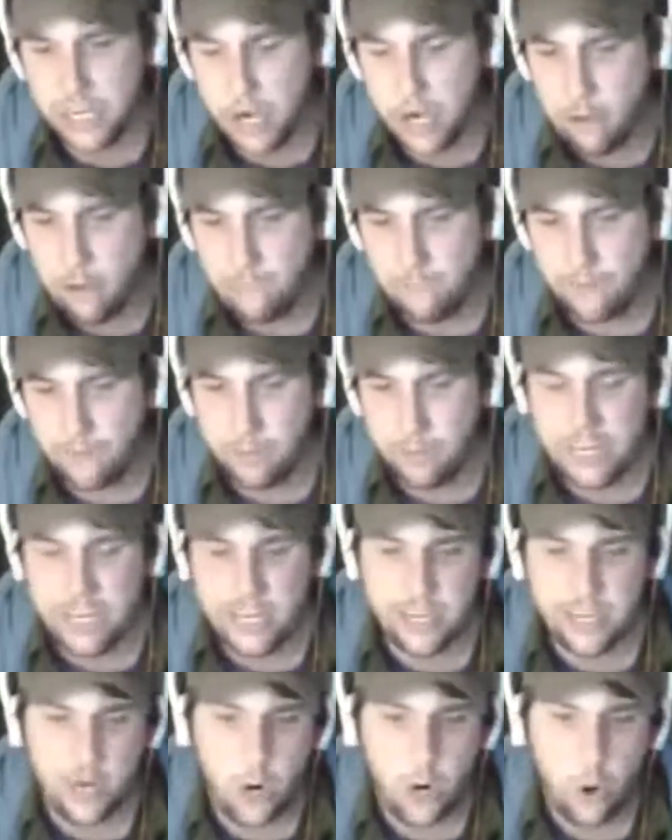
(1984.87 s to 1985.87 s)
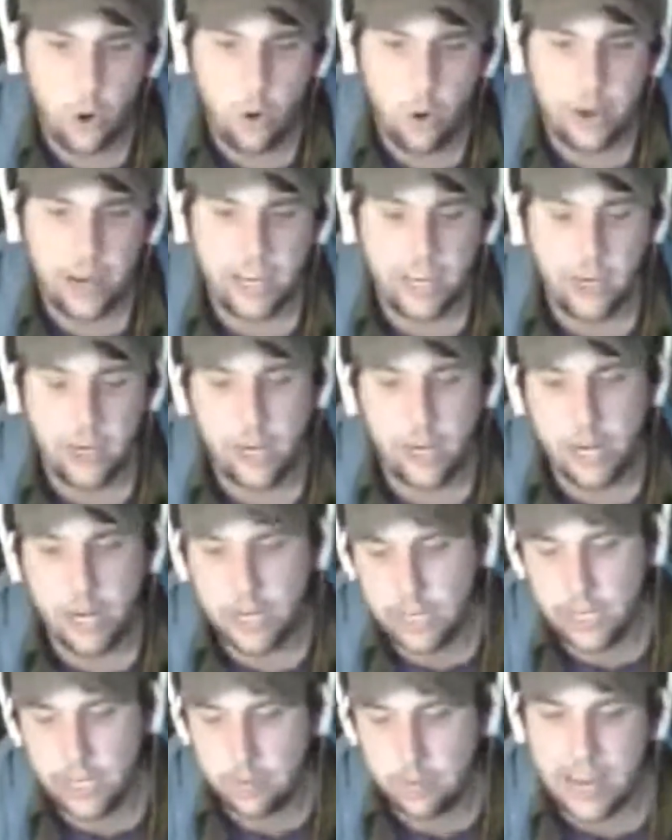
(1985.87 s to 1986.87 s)
enough for me to go, oh my god, I
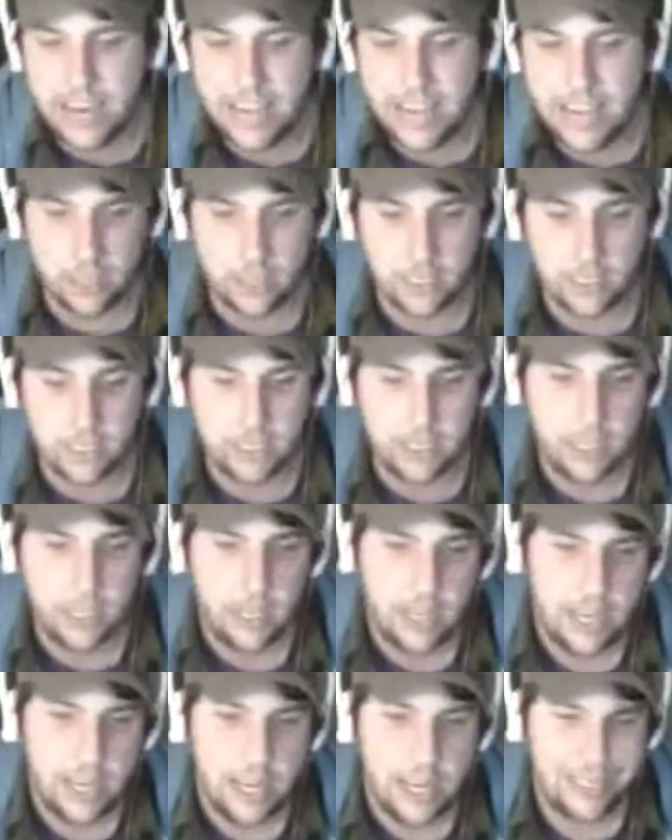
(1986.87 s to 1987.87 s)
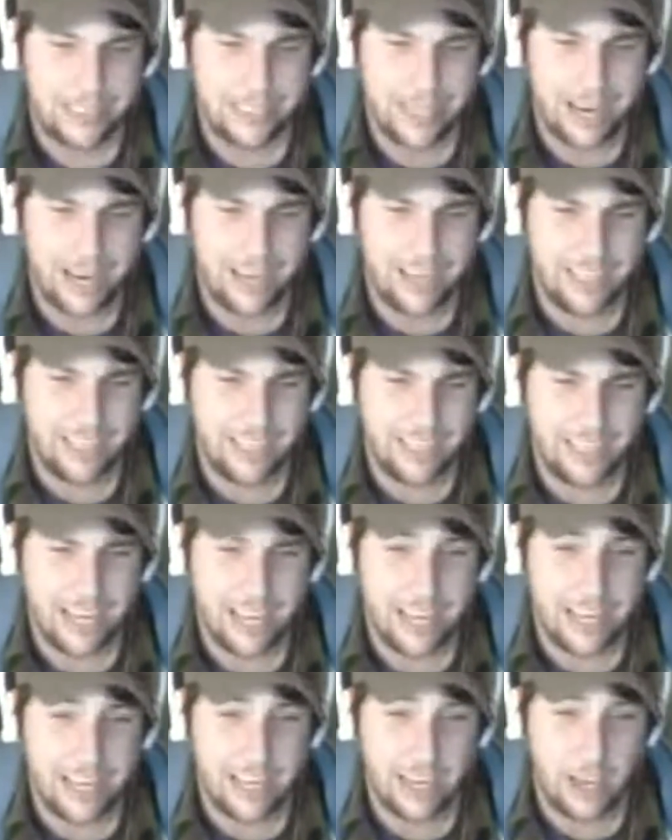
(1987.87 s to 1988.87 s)
need to buy this. It's kind of
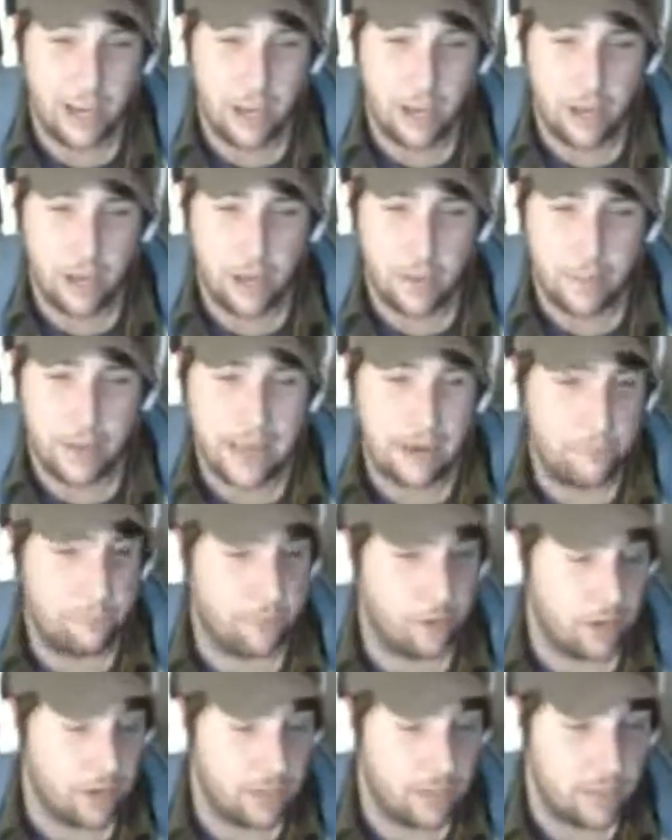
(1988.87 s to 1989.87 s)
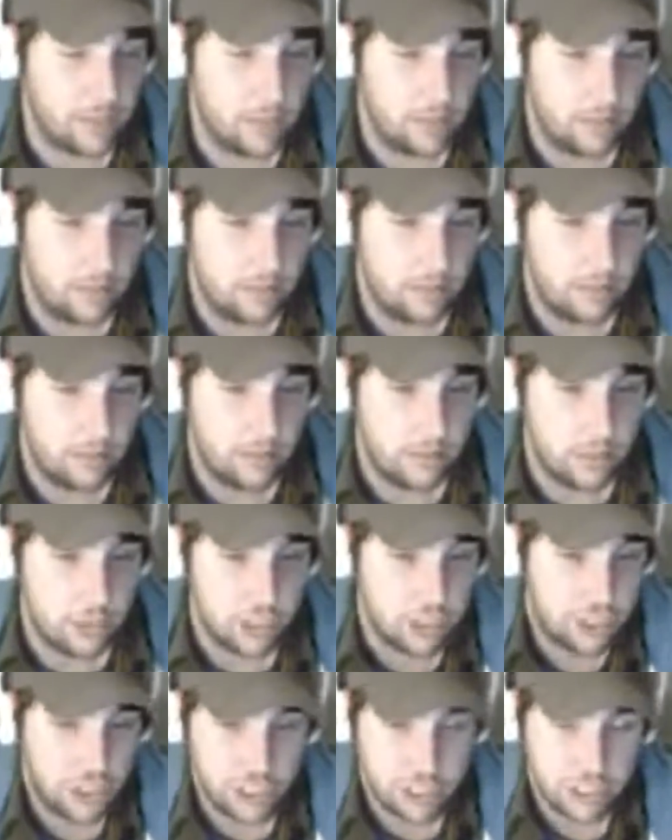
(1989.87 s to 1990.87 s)
like Battlefront.
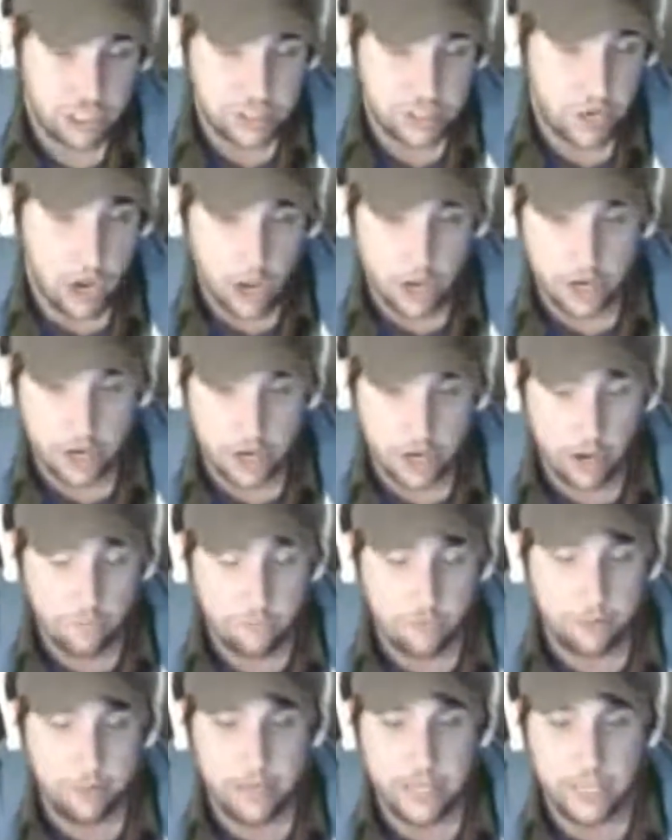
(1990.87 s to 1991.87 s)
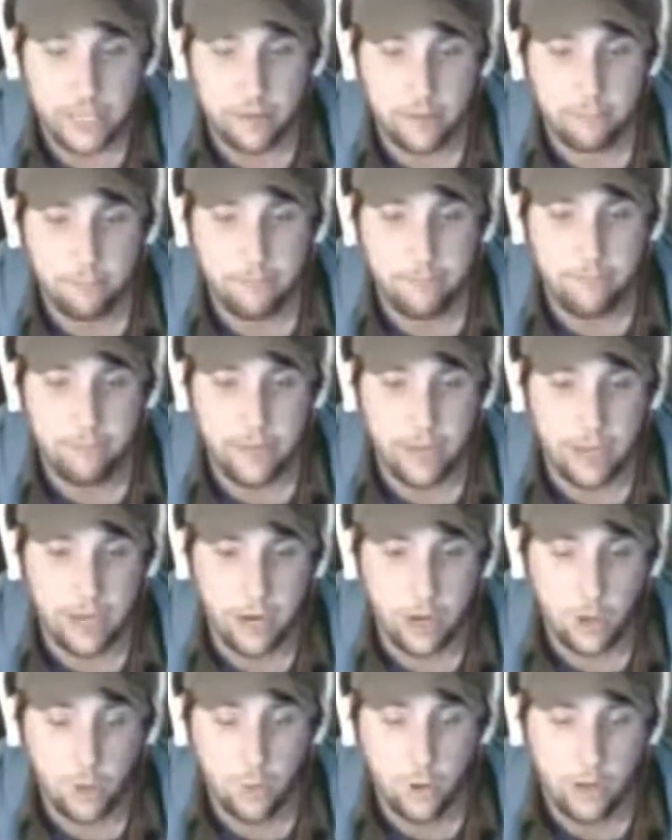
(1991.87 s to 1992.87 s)
There's just not enough for me to,
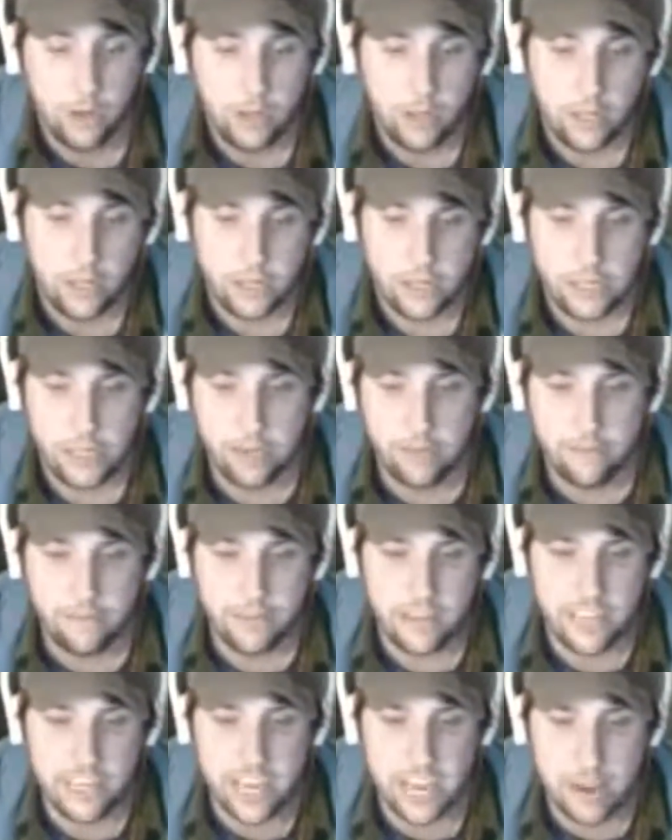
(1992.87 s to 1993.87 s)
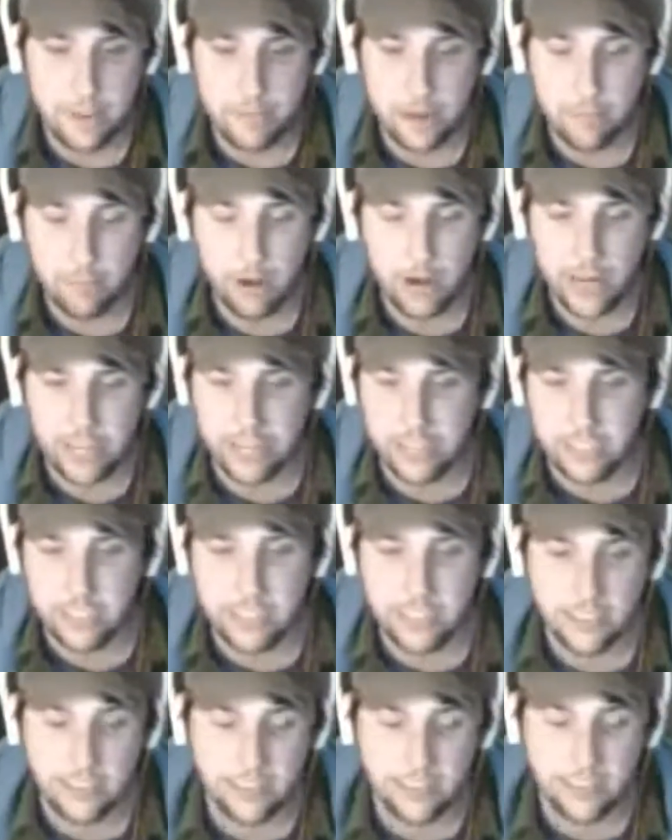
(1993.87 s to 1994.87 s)
give EA my
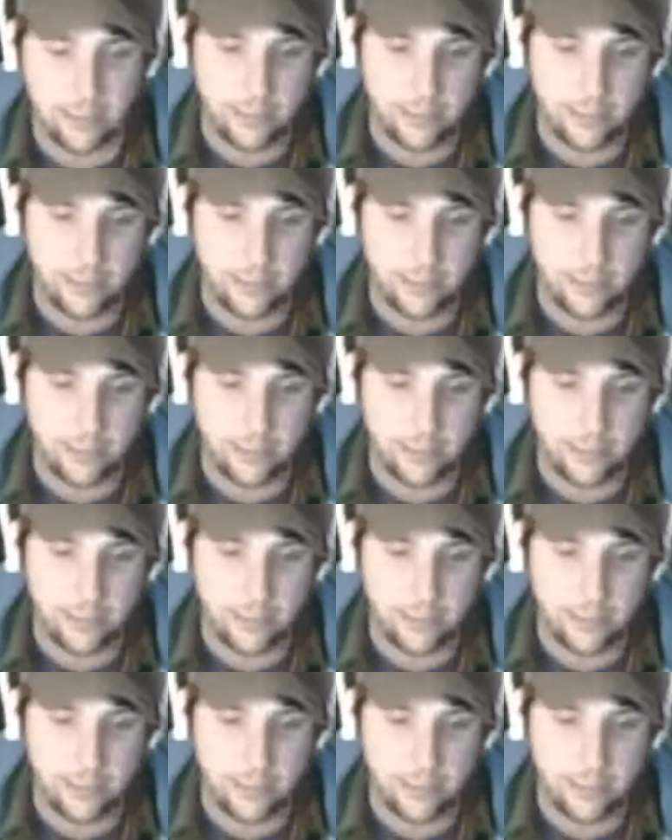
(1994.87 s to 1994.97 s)
monies.